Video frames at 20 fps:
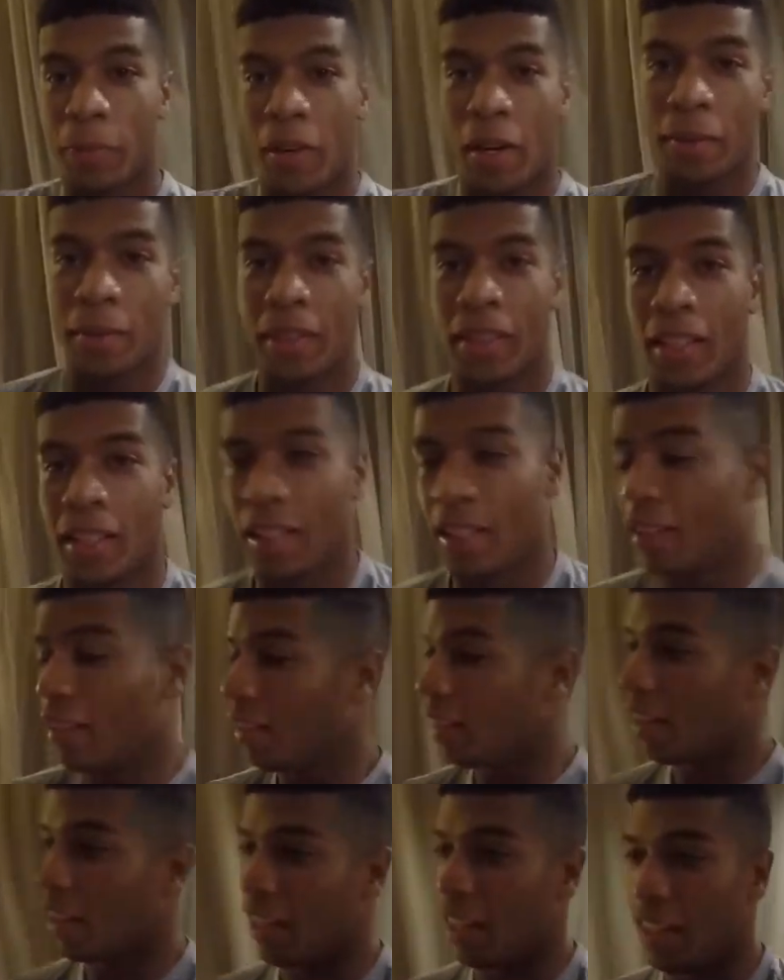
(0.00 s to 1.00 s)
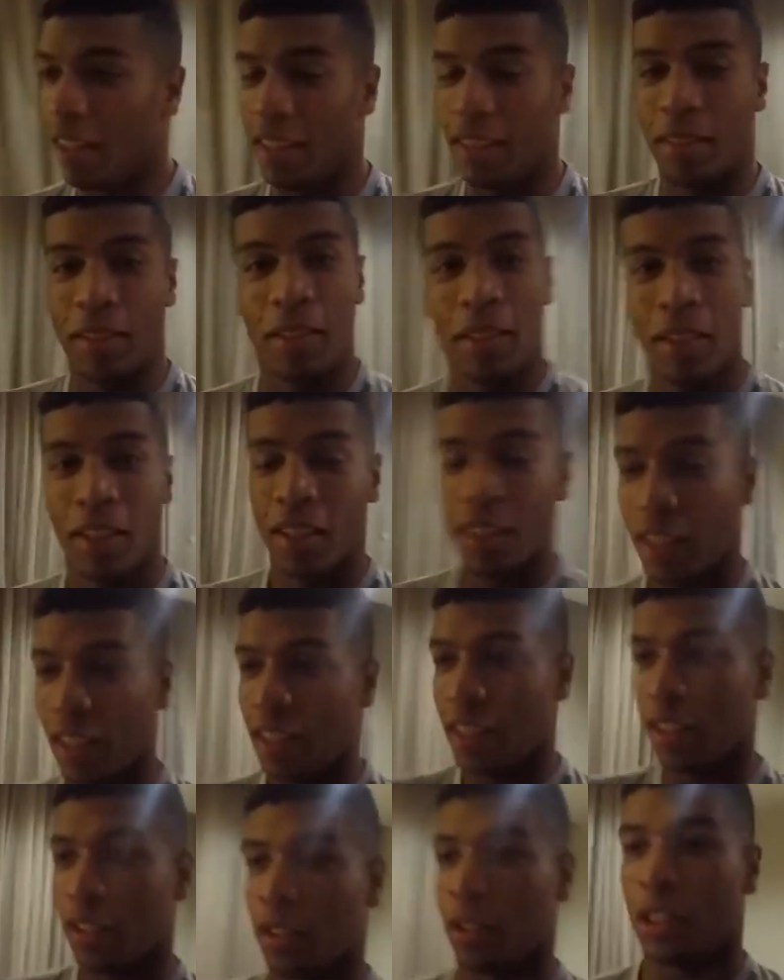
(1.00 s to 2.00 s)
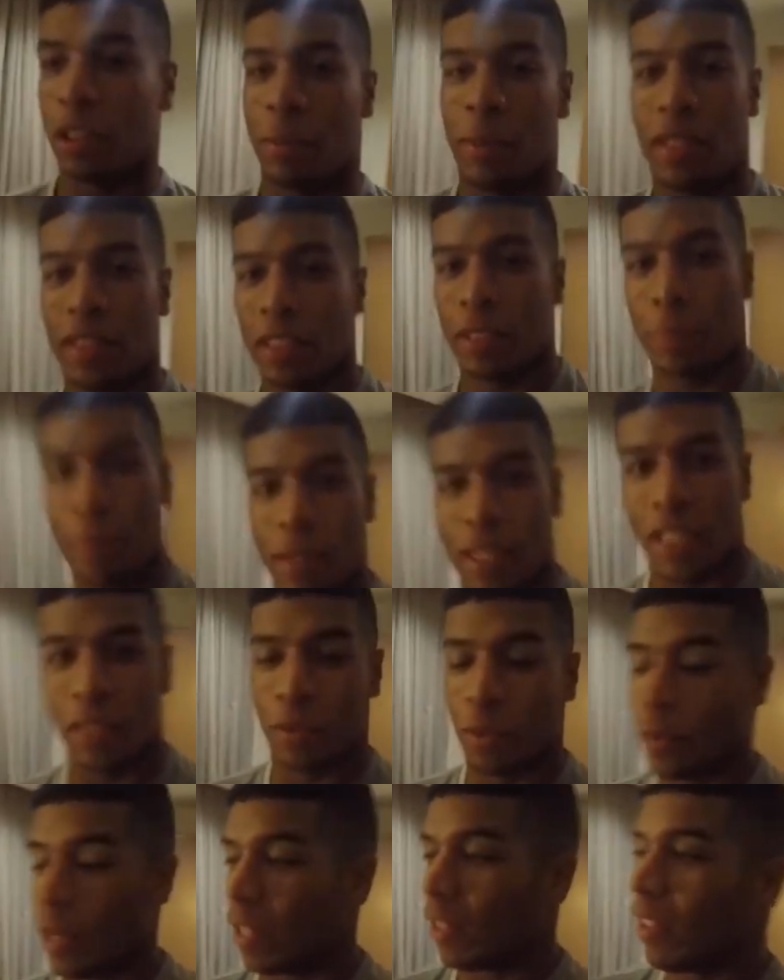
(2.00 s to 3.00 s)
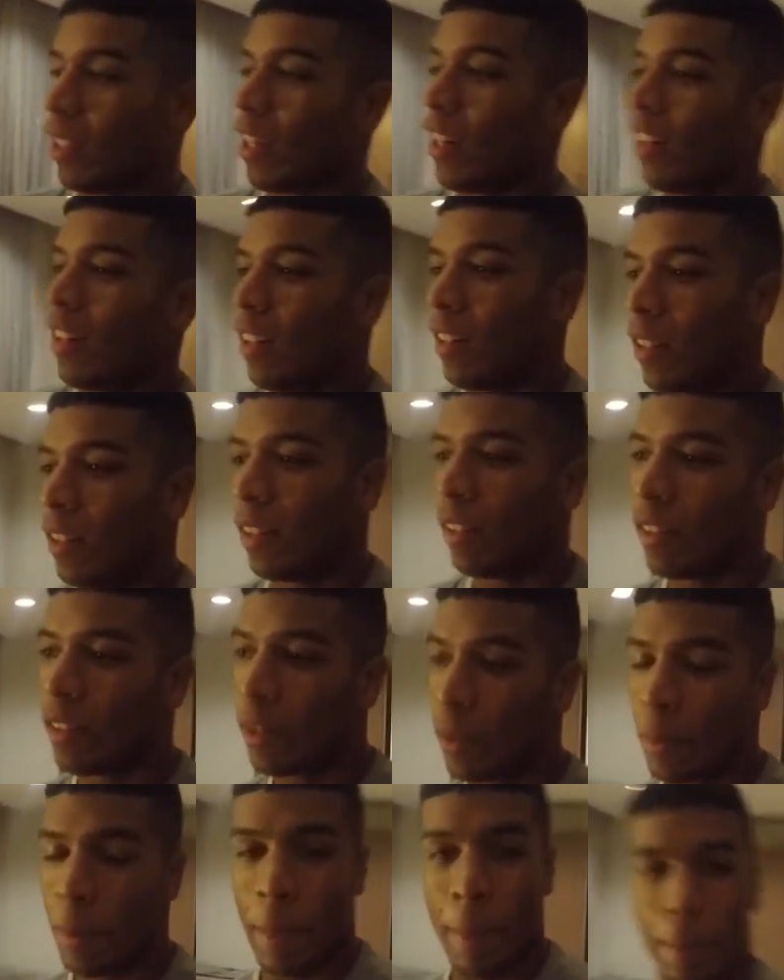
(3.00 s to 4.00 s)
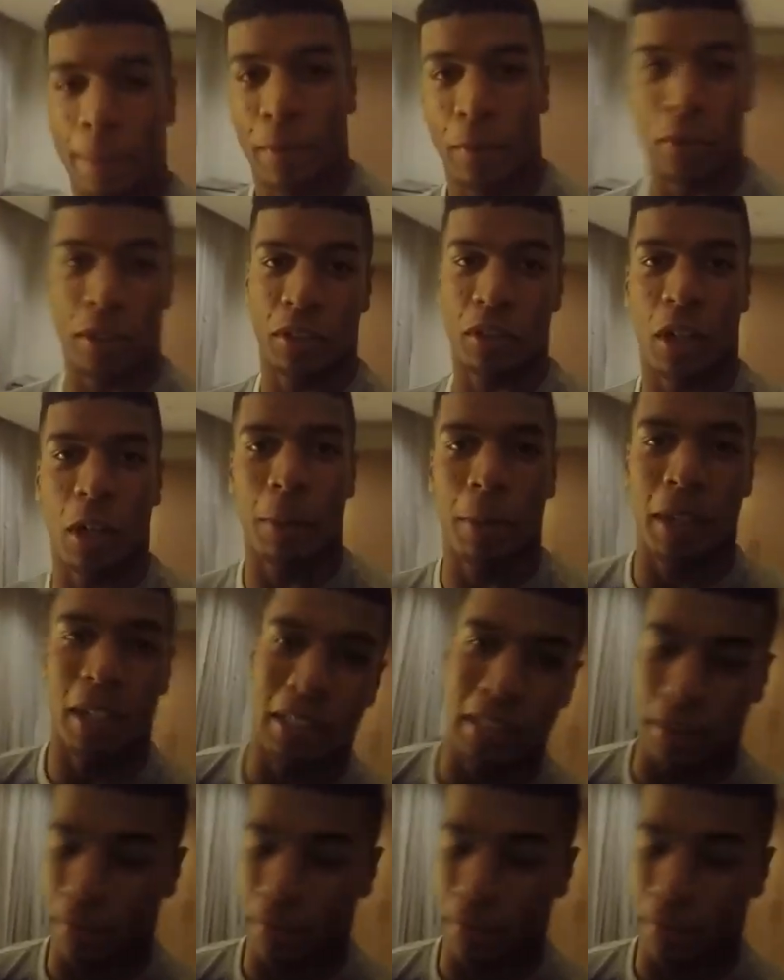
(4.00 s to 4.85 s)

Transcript: for everything. He told us about this place. We went there, went to Starbucks.